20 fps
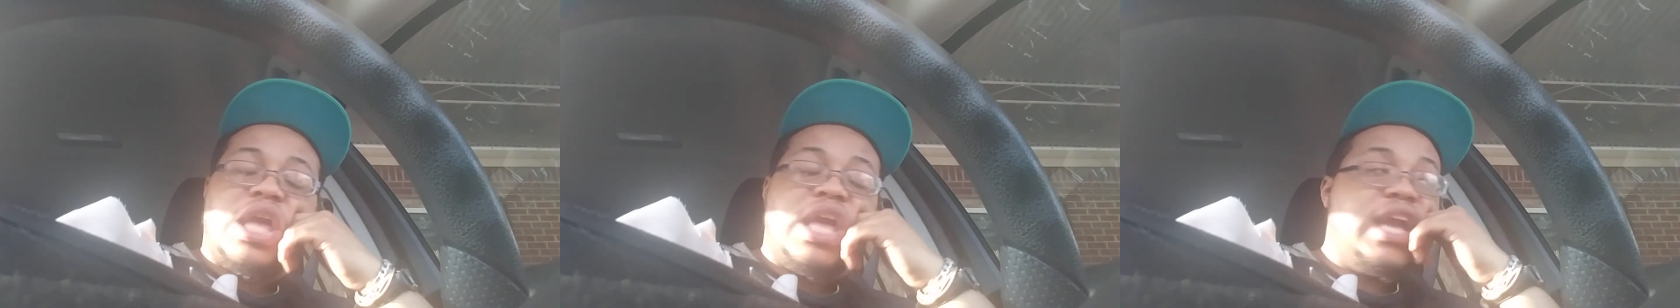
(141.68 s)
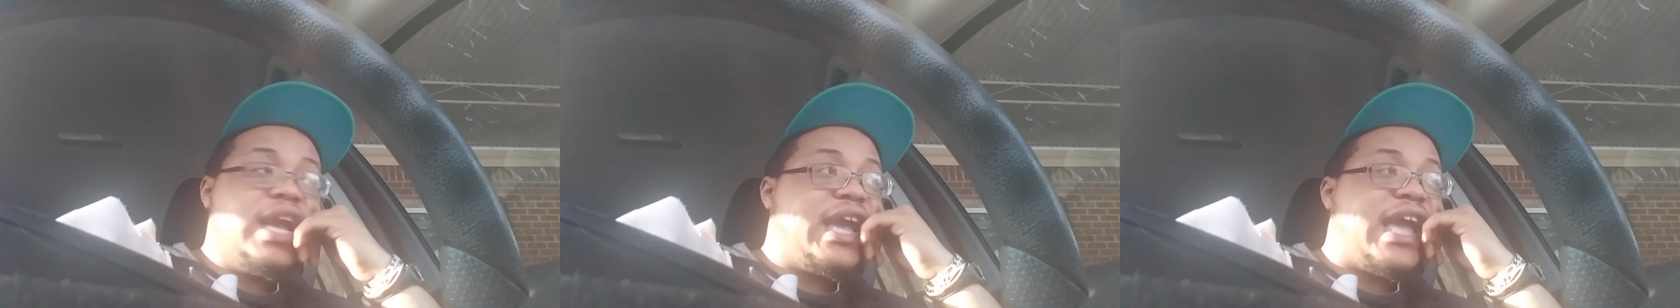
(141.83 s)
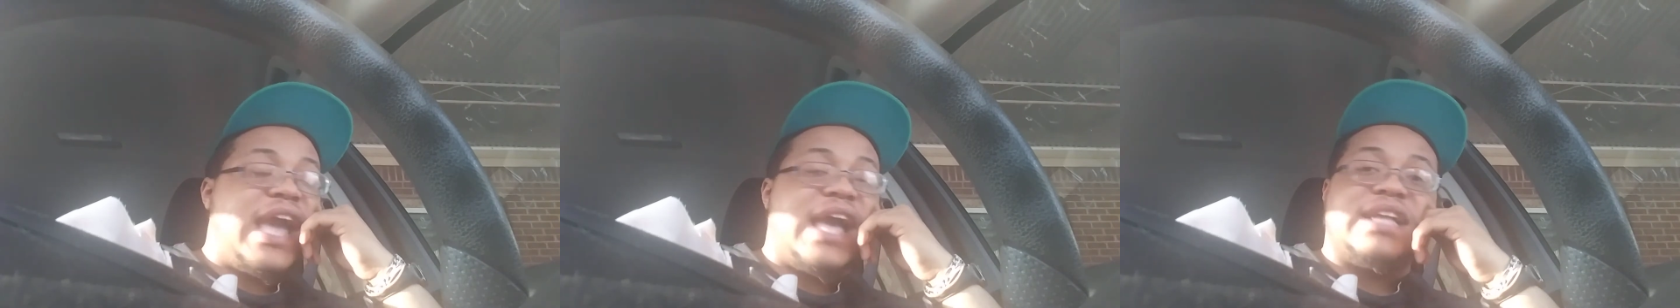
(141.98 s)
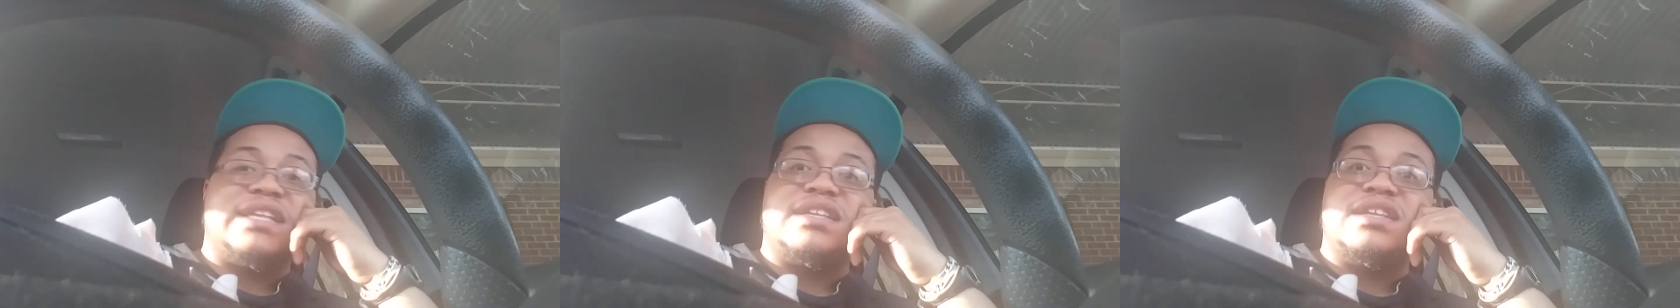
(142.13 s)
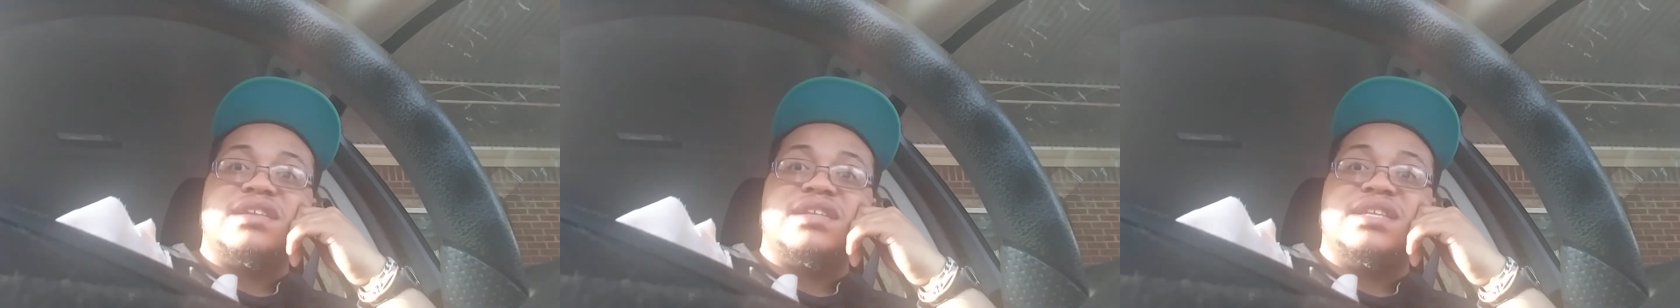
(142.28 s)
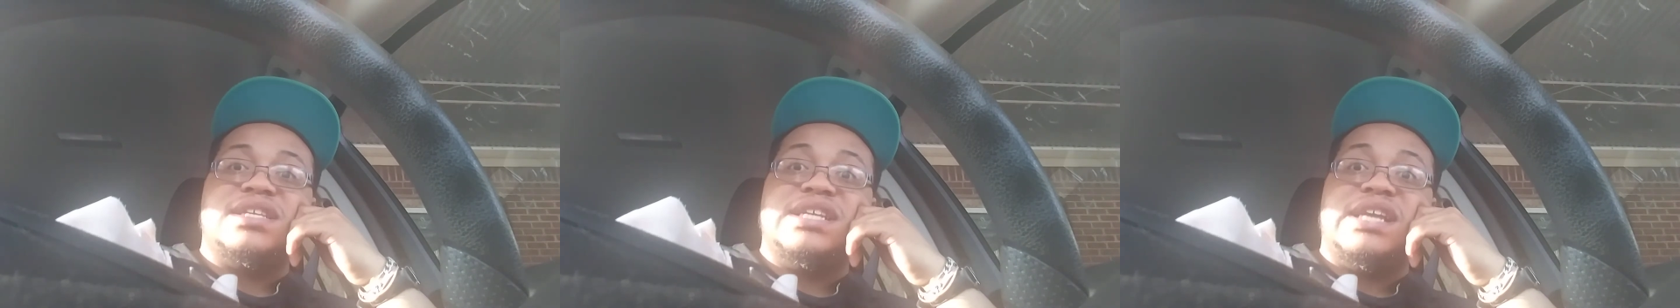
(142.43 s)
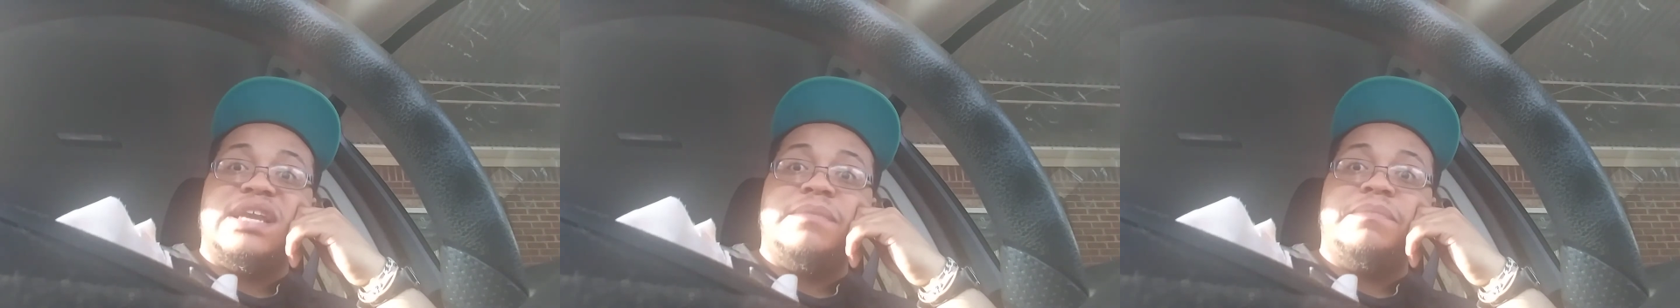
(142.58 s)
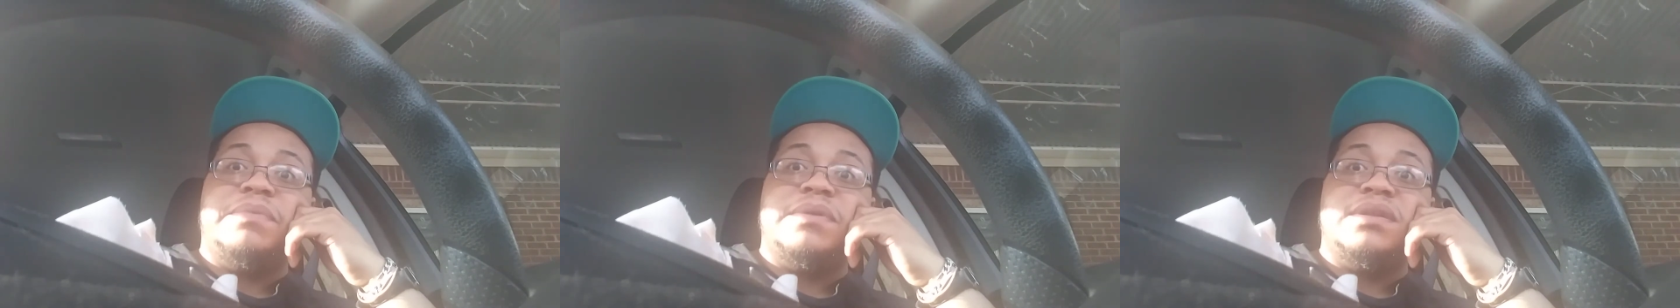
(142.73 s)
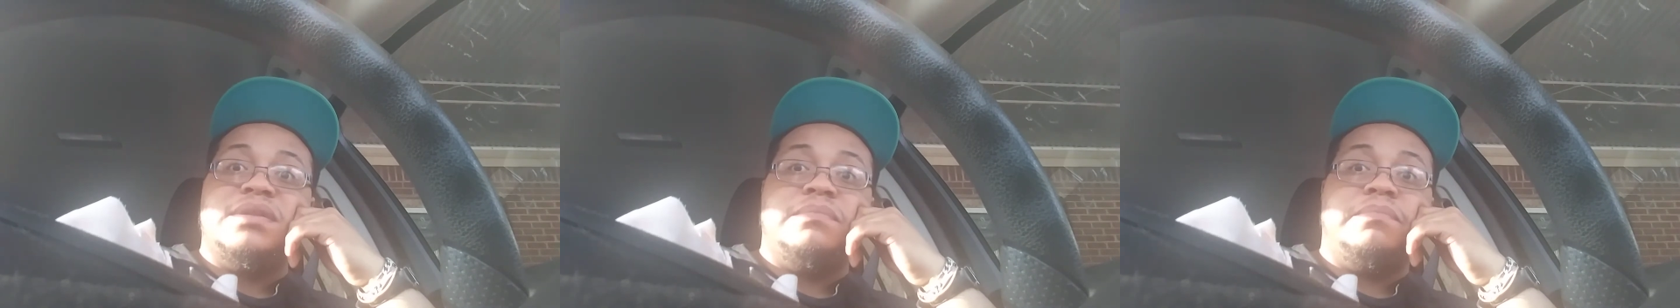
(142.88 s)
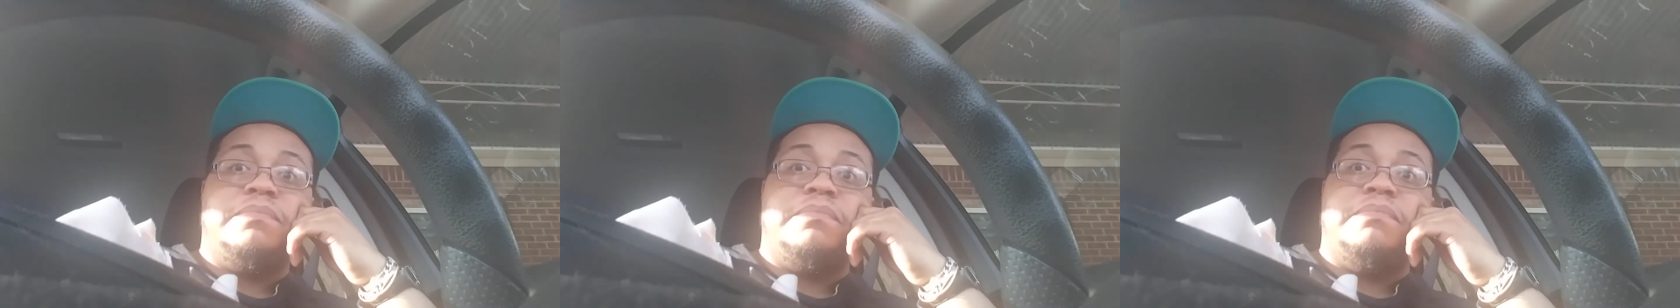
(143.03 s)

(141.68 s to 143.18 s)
And gas is cheaper